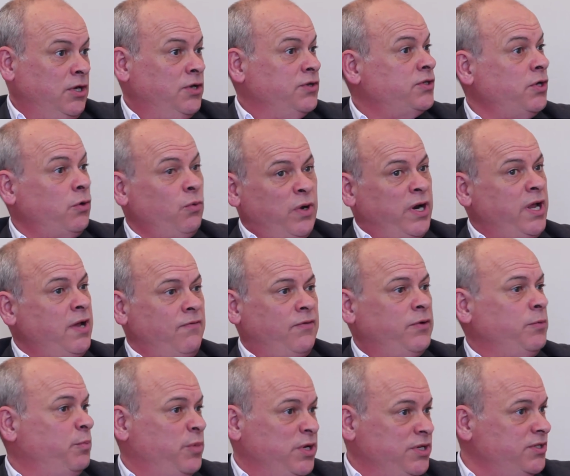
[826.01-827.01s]
So
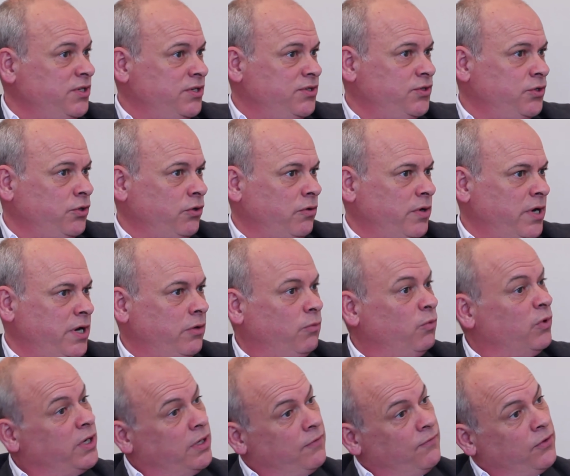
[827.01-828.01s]
whatever business you're in and
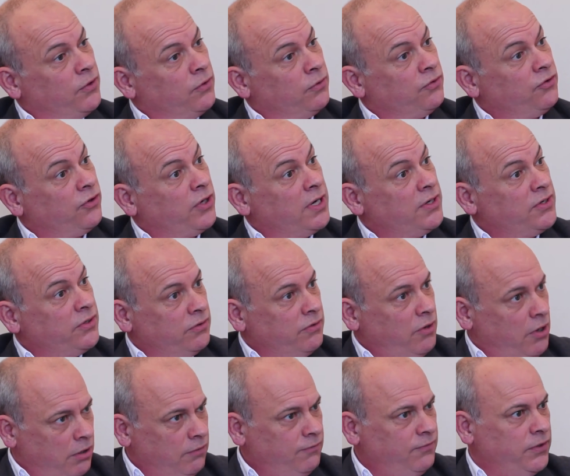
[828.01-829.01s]
whatever you're trying to
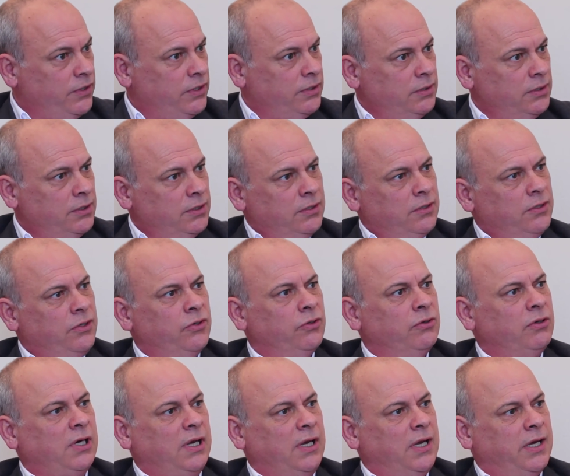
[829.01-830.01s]
offer your
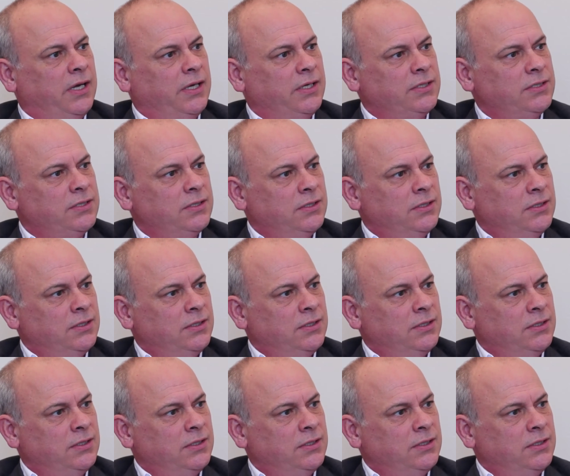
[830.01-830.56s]
client,